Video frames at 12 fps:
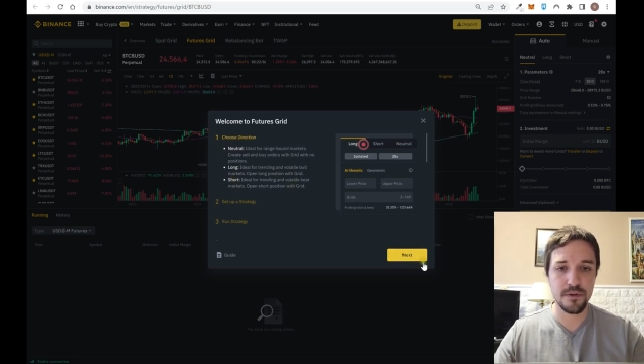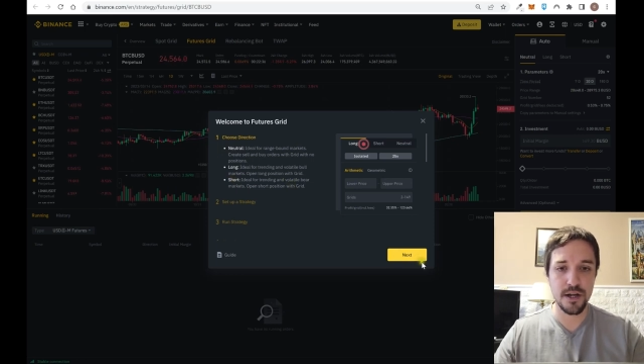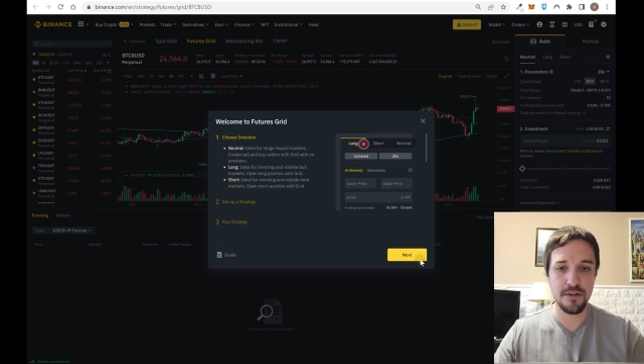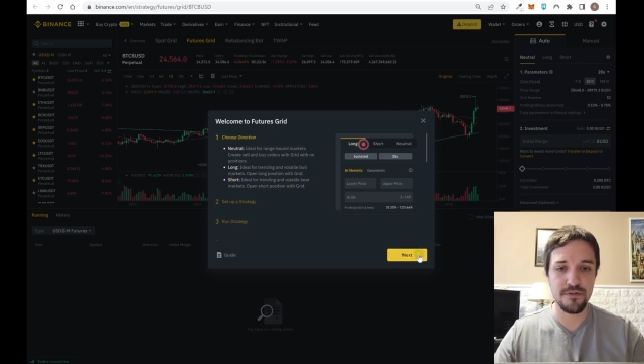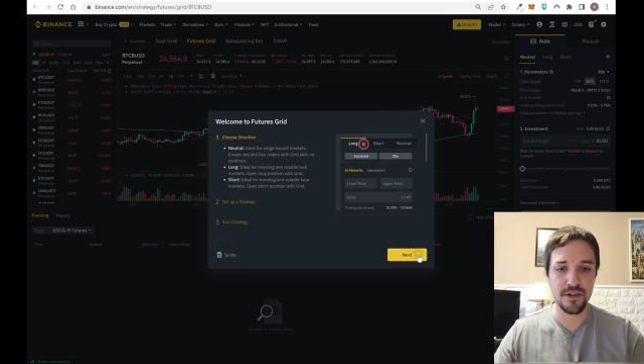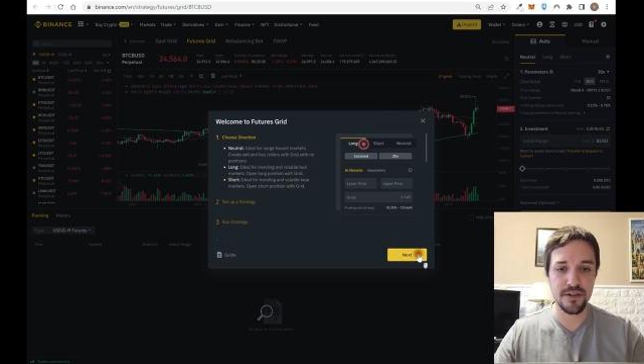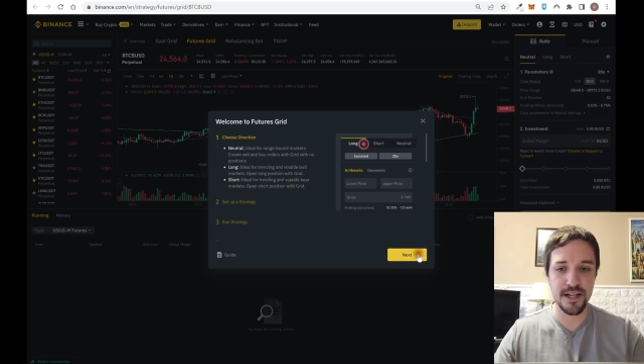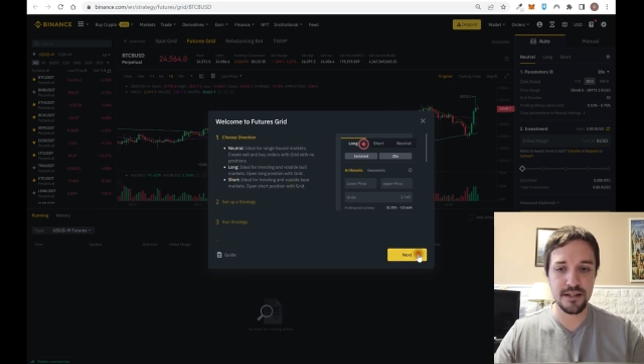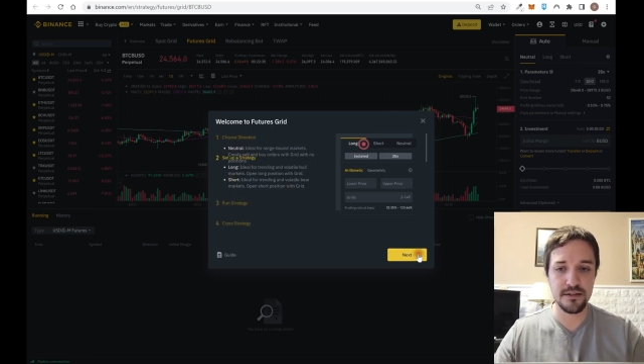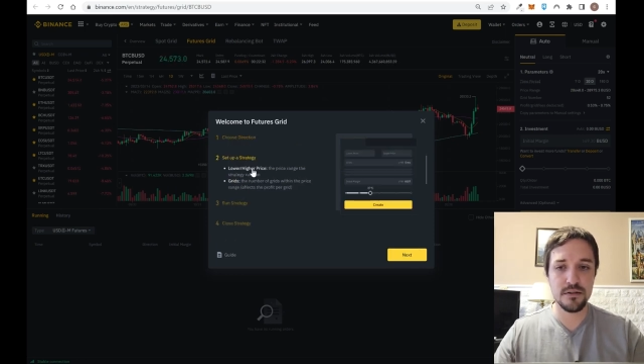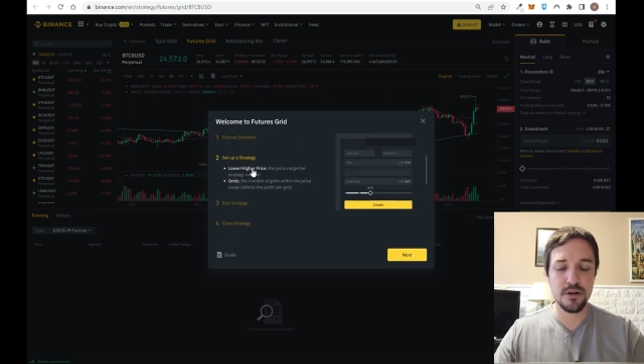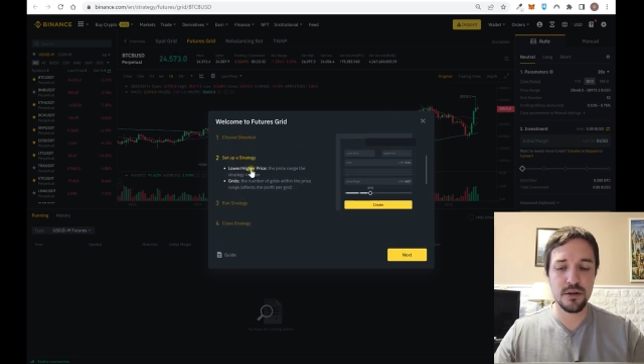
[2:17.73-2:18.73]
After
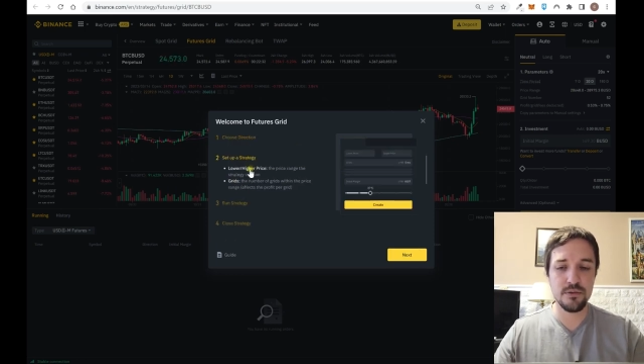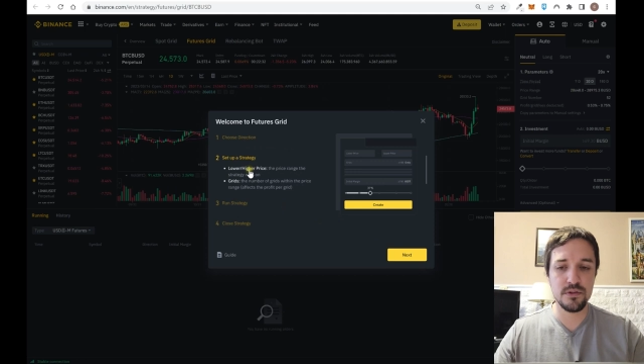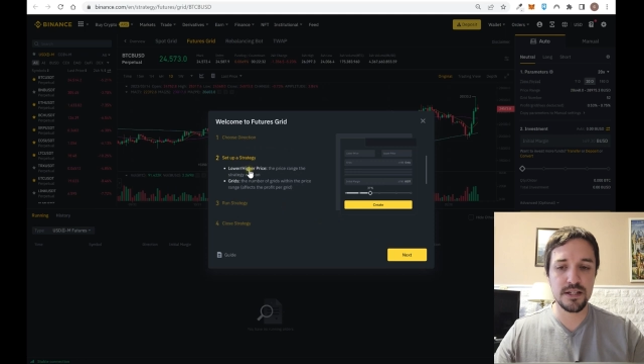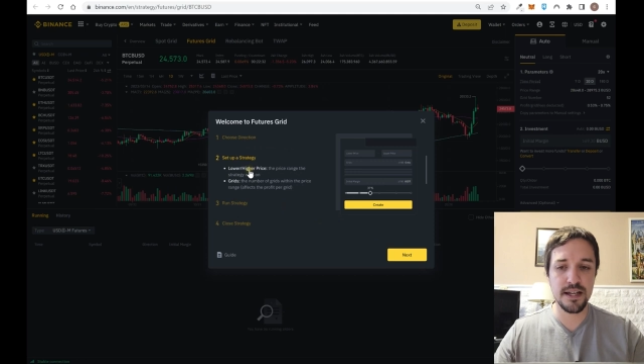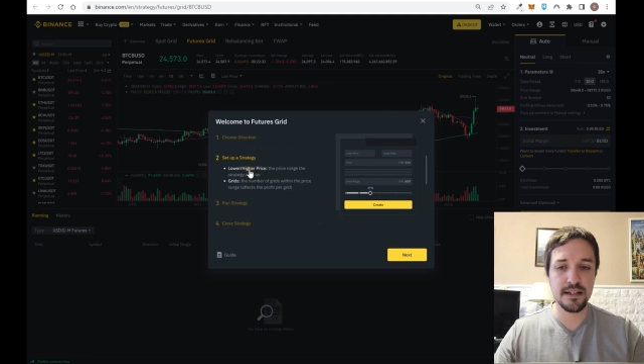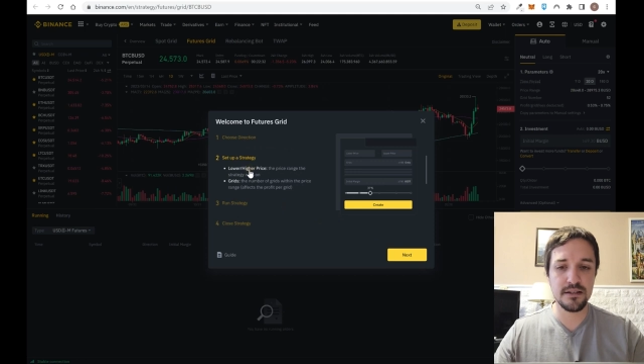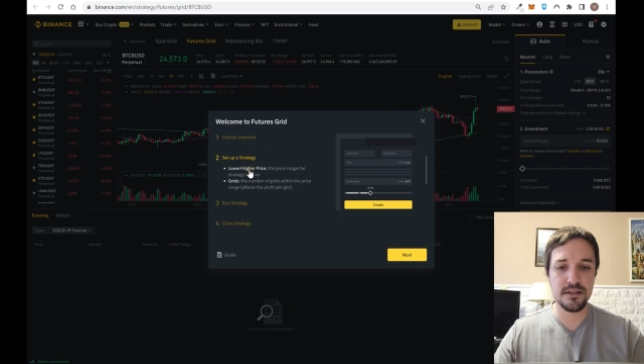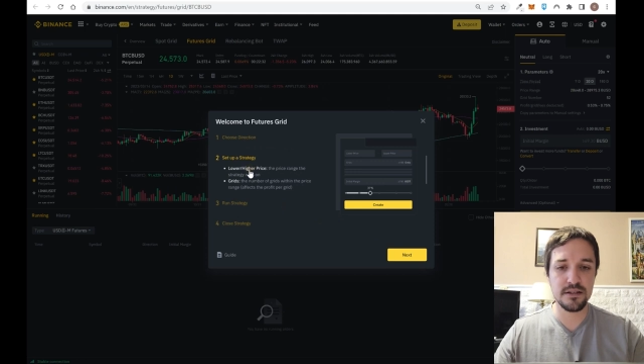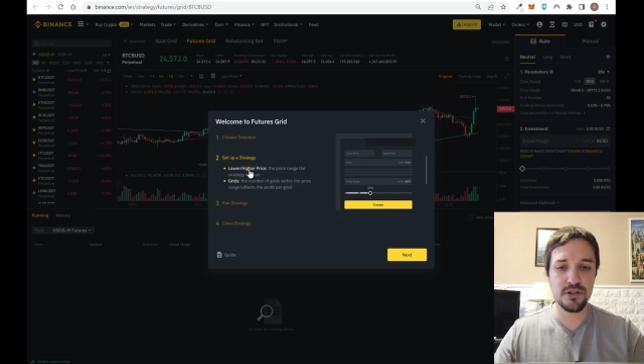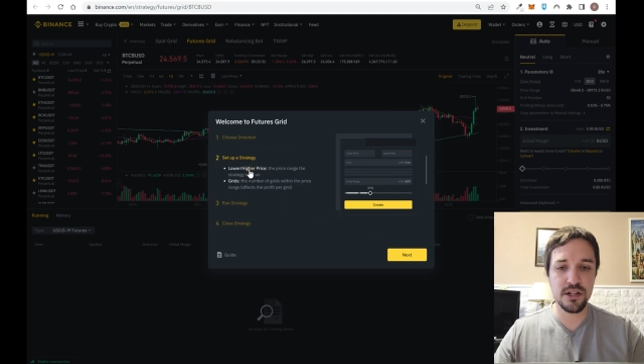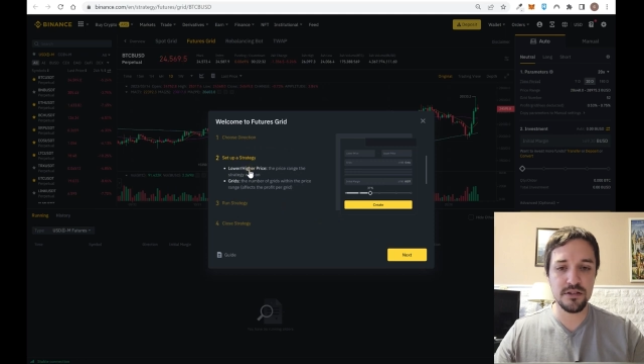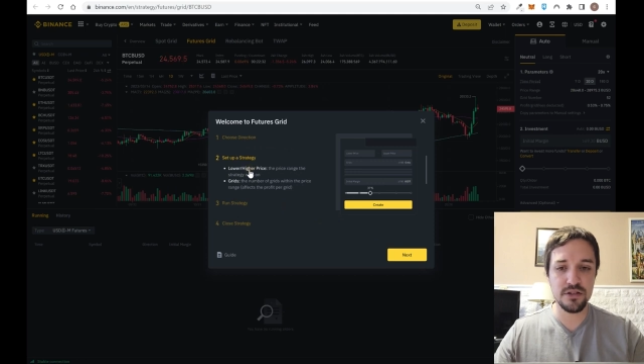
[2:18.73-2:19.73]
that, you have to select the
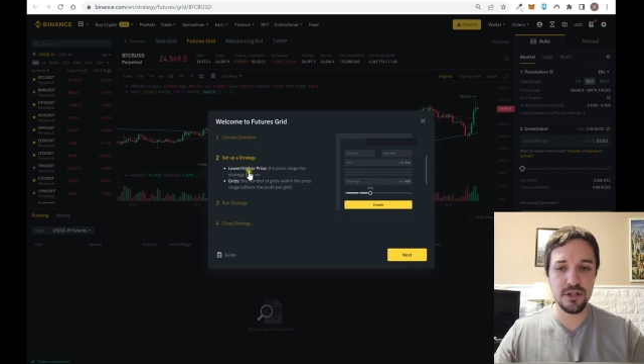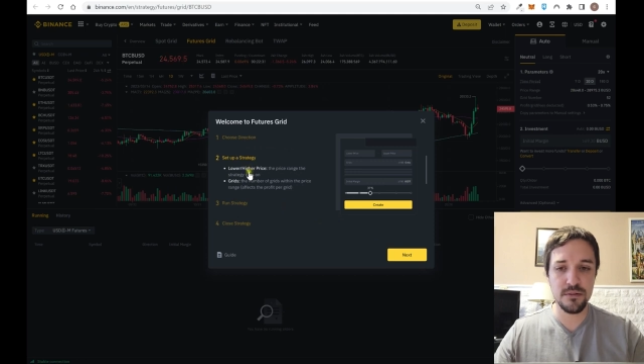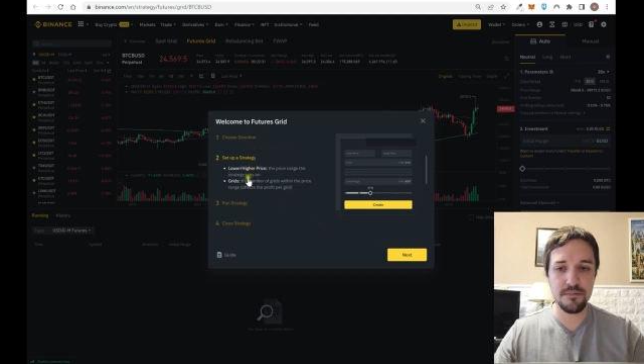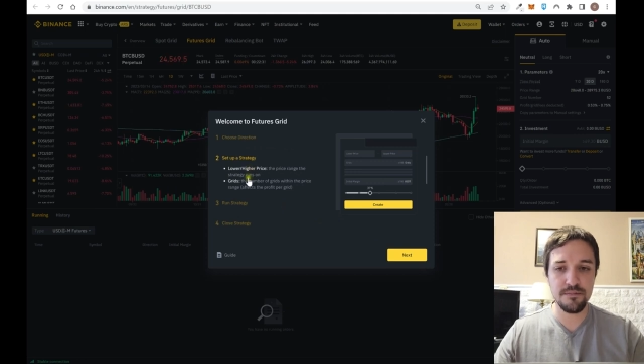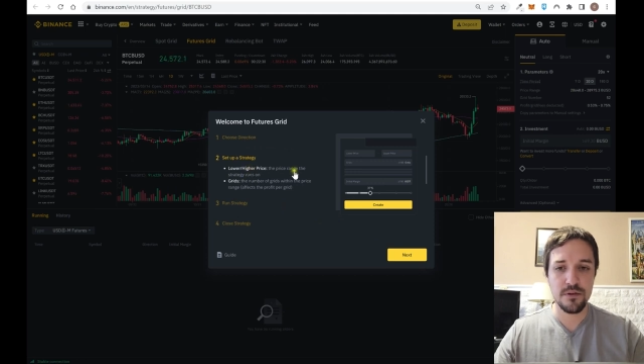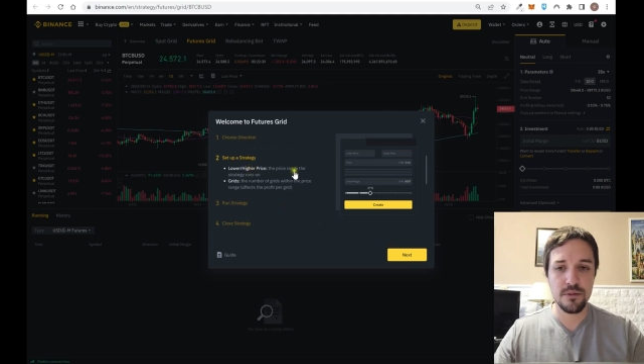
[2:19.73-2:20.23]
strategy,